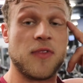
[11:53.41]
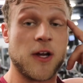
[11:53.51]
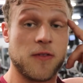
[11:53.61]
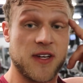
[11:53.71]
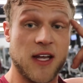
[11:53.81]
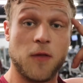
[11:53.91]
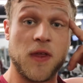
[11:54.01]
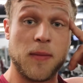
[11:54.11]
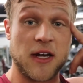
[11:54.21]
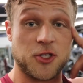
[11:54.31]
they're the delt
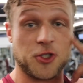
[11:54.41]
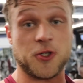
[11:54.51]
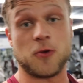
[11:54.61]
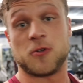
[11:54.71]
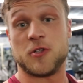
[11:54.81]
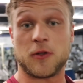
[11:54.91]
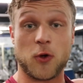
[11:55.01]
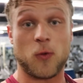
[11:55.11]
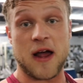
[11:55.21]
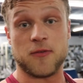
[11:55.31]
that makes your shoulders look
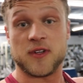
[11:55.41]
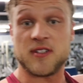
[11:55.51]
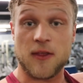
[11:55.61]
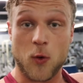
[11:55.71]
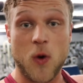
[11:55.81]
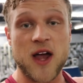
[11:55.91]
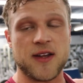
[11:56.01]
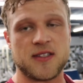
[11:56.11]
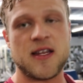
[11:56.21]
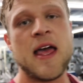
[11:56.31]
the roundest and the
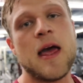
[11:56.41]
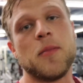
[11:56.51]
widest.